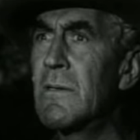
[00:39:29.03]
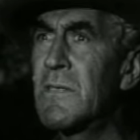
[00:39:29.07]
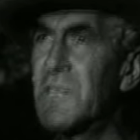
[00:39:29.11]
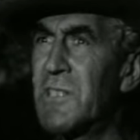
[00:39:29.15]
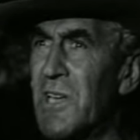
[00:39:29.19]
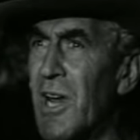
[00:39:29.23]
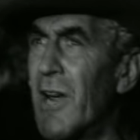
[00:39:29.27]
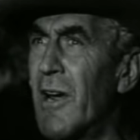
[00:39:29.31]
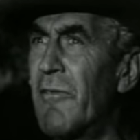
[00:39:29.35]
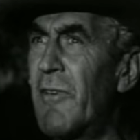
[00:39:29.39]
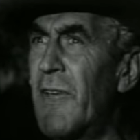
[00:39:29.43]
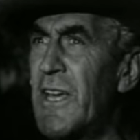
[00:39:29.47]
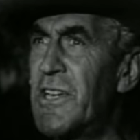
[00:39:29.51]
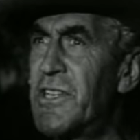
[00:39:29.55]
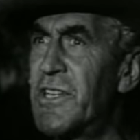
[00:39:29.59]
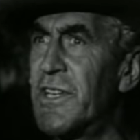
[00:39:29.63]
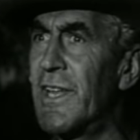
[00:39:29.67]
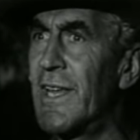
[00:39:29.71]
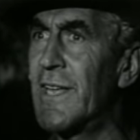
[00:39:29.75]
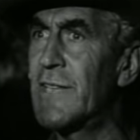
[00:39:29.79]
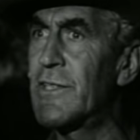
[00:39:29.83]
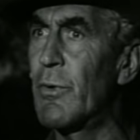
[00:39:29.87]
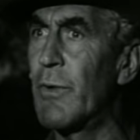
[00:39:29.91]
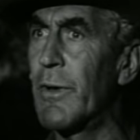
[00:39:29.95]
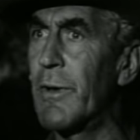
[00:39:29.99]
Starvation,
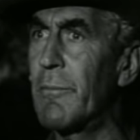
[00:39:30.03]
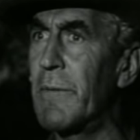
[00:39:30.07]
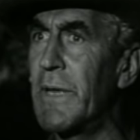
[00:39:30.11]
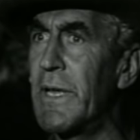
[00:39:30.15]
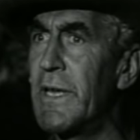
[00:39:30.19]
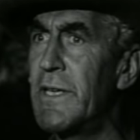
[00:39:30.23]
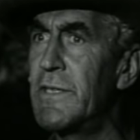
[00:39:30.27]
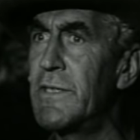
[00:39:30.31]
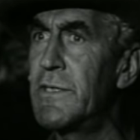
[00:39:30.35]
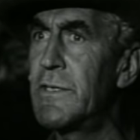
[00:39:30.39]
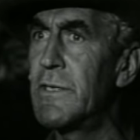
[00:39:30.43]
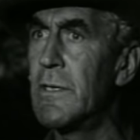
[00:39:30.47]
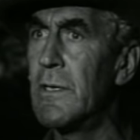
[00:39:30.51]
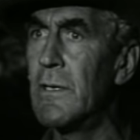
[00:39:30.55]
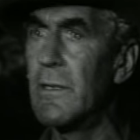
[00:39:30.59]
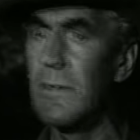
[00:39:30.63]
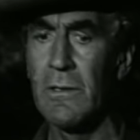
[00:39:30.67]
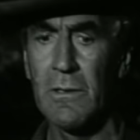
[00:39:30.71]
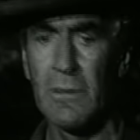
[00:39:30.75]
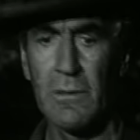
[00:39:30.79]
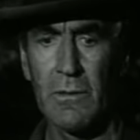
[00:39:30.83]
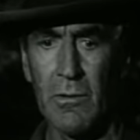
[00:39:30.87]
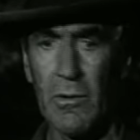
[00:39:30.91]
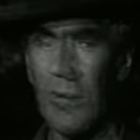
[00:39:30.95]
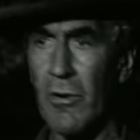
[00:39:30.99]
that's what it means.
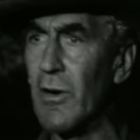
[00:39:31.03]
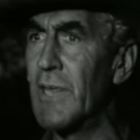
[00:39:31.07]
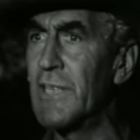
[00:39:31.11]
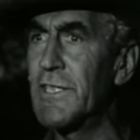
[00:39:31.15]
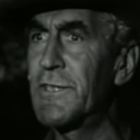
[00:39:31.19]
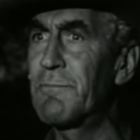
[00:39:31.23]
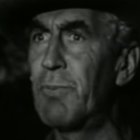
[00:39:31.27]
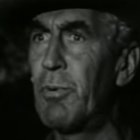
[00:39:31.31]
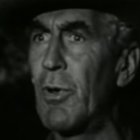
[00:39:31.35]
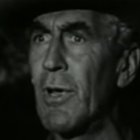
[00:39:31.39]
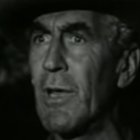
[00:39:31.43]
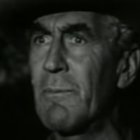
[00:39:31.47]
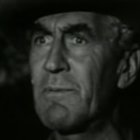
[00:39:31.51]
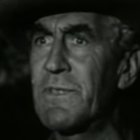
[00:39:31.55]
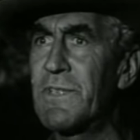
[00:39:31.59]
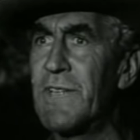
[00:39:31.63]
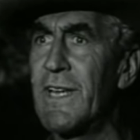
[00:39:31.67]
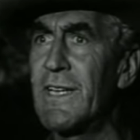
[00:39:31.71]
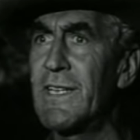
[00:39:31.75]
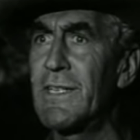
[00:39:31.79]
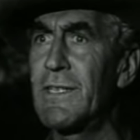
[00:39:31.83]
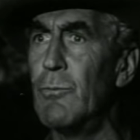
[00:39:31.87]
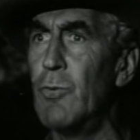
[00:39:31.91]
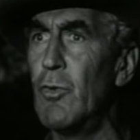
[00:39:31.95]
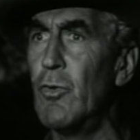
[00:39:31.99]
Or else pull up
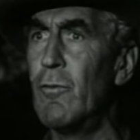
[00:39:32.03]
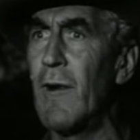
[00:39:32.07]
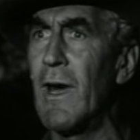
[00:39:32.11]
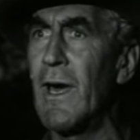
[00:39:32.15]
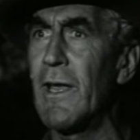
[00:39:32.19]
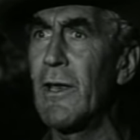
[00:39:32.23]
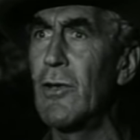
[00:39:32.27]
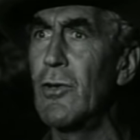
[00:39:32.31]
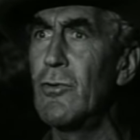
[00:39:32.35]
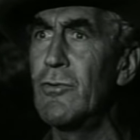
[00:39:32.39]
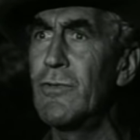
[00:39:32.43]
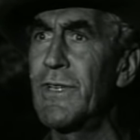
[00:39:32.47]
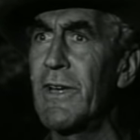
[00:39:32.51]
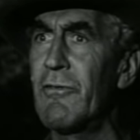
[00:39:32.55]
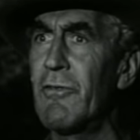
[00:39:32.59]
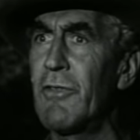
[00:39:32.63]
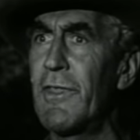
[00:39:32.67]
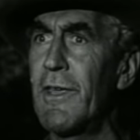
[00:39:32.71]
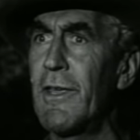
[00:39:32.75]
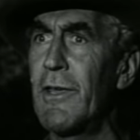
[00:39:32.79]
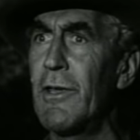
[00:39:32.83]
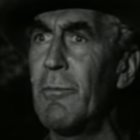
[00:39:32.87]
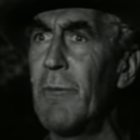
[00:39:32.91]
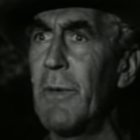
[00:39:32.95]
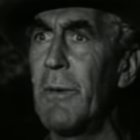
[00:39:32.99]
stakes and move on and lose
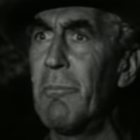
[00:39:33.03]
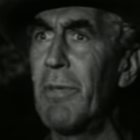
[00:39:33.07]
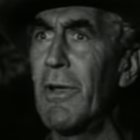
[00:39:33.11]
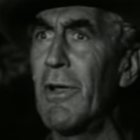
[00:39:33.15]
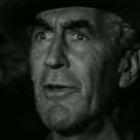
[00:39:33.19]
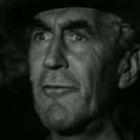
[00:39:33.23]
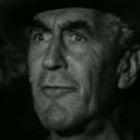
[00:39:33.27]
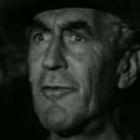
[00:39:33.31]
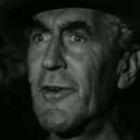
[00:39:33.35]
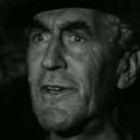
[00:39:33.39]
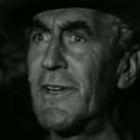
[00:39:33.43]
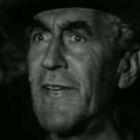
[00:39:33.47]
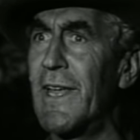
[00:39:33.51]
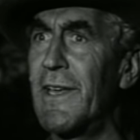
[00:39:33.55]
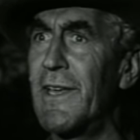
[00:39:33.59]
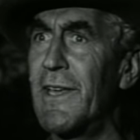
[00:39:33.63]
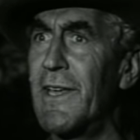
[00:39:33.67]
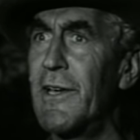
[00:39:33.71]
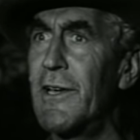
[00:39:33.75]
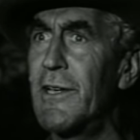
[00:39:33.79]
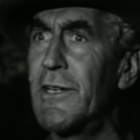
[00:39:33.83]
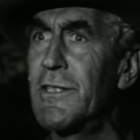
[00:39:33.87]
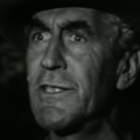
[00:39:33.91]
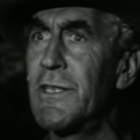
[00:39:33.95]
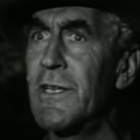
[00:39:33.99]
everything you've been building for 10
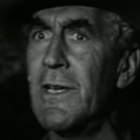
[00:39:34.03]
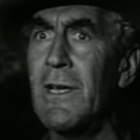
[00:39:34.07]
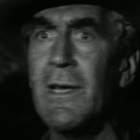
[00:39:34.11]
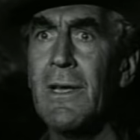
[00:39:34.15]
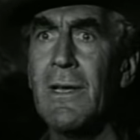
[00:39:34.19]
years.